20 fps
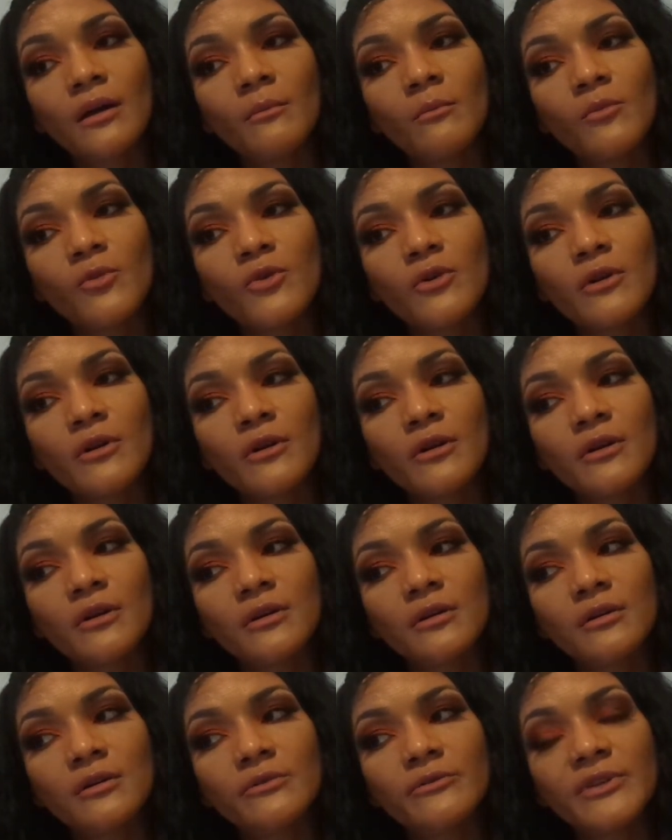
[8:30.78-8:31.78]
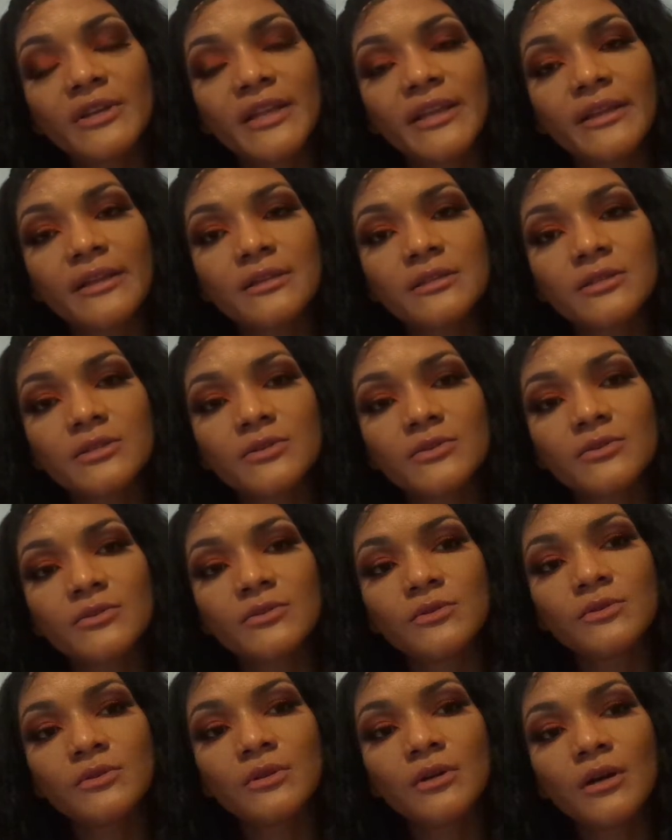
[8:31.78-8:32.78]
more related to
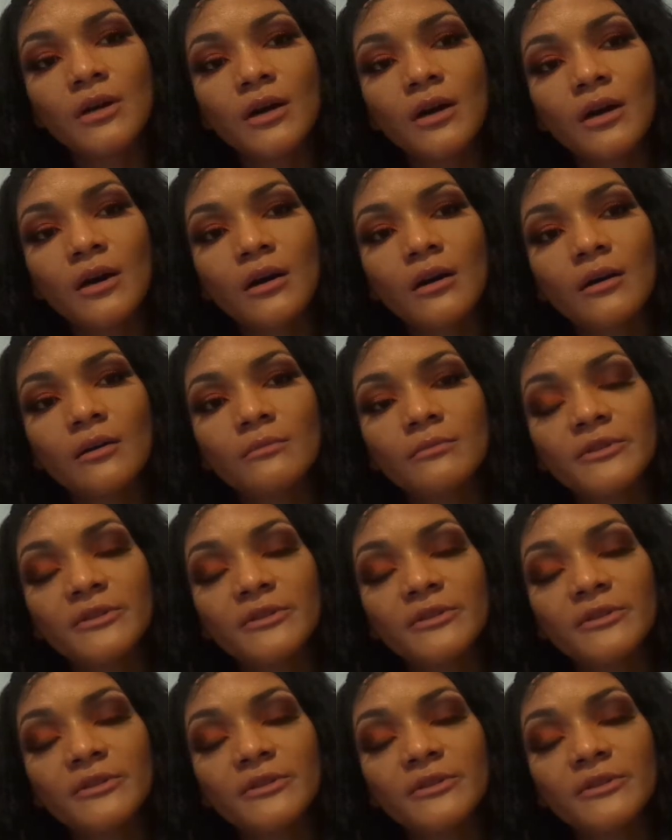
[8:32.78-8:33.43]
um,